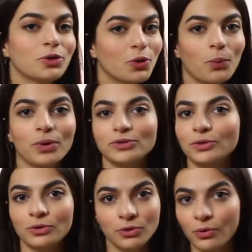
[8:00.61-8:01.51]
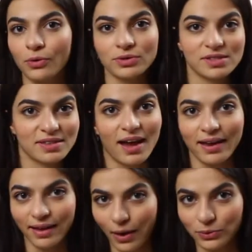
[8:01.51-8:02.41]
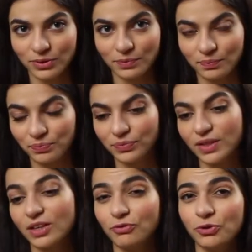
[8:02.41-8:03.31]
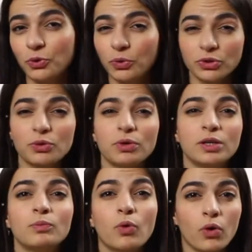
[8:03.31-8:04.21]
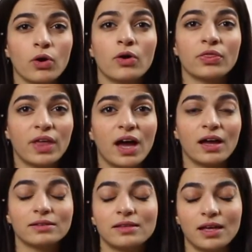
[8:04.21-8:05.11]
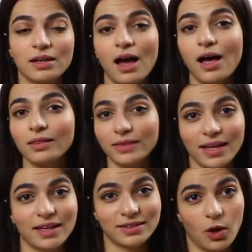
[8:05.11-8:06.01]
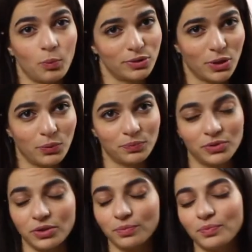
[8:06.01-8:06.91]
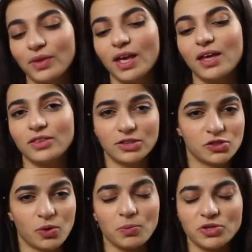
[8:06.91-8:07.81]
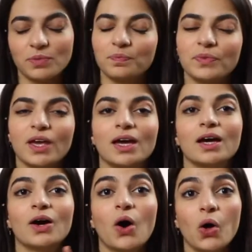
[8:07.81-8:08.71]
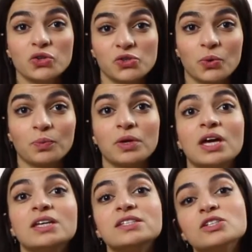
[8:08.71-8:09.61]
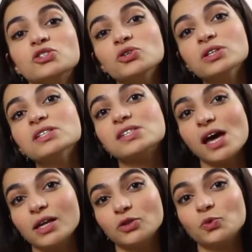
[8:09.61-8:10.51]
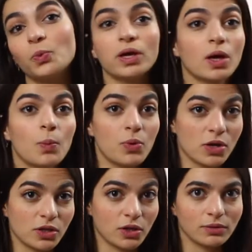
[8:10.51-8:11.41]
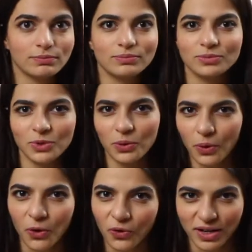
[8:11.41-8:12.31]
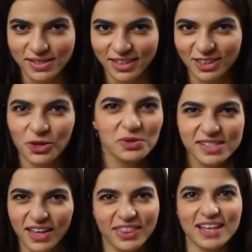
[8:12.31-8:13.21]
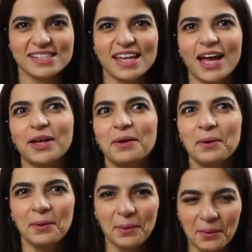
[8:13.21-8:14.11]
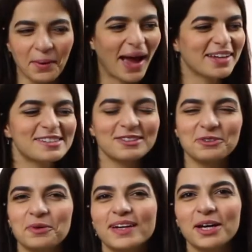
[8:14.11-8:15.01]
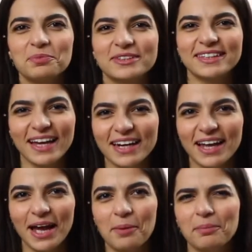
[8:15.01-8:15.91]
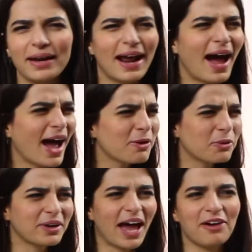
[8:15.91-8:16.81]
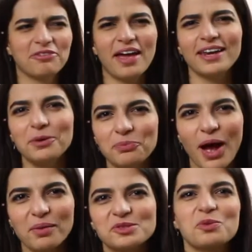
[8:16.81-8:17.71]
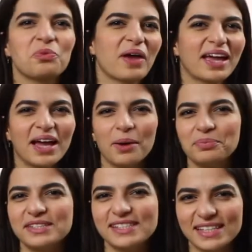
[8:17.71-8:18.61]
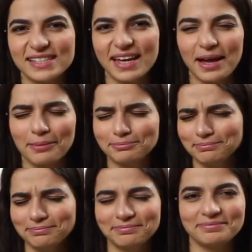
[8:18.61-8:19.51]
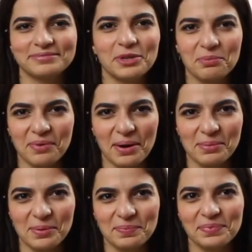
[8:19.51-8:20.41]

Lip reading: don't want your neurons dying out. If you want to read more on that, then I'll link it down below in the description. Also, since you decided to wake up earlier, don't go crazy. Don't say things like, ooh, I usually wake up at 9 a.m., but I won't have any problems with waking up at 6 a.m. No problem.